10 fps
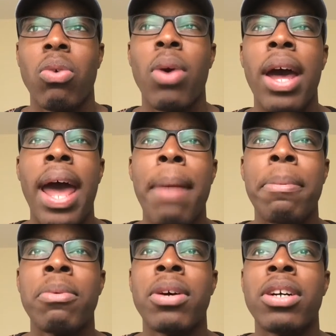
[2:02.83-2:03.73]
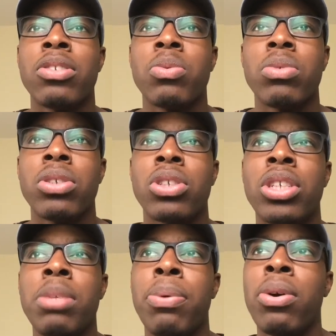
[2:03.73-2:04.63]
What happened was,
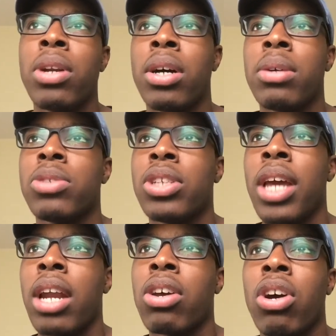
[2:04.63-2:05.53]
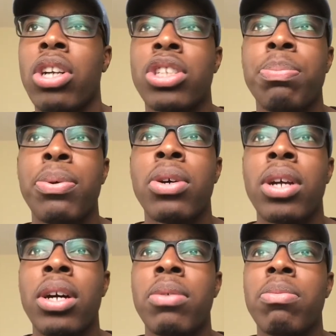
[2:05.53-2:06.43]
she pulled up, she had a car, she pulled
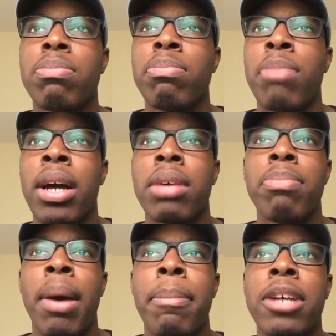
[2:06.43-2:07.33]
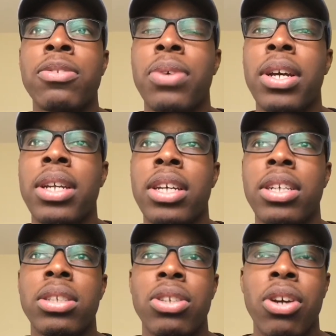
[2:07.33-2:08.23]
up, my best friend and
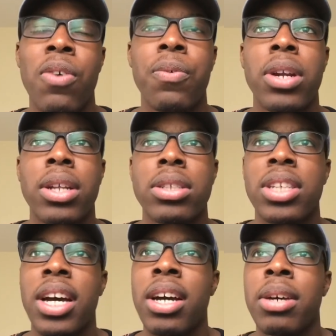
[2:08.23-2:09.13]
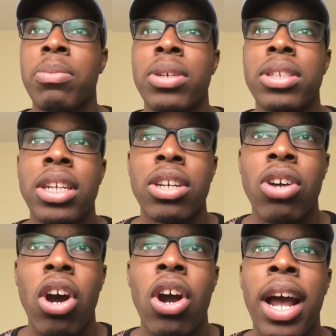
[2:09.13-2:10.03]
his girlfriend at the time was in the
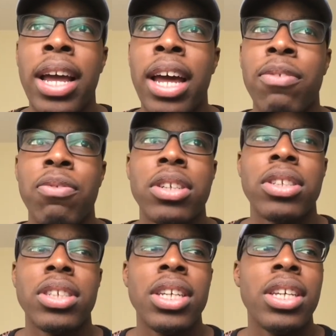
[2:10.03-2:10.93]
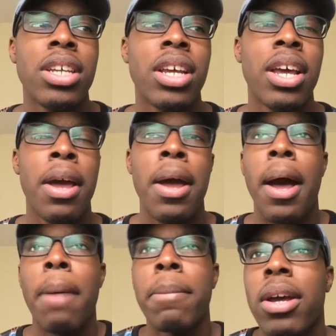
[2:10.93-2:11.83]
car. I got in the front seat.
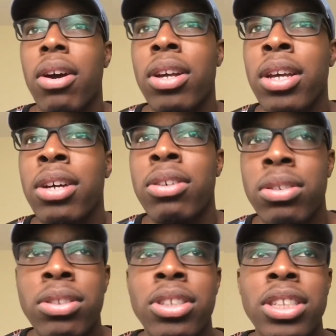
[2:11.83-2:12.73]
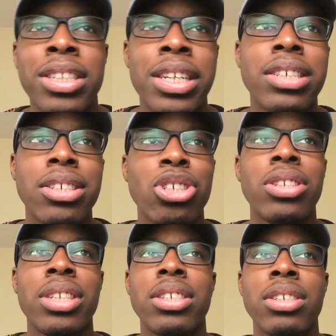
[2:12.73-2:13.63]
I'm like, oh yeah, all right, she
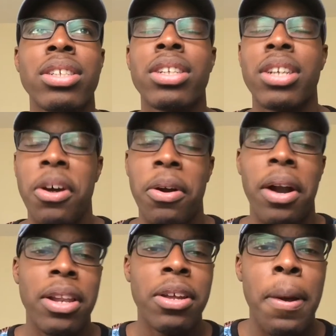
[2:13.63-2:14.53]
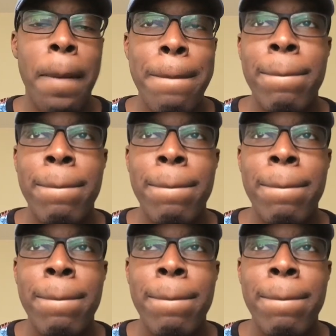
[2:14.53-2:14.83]
decent, look good. All right, look,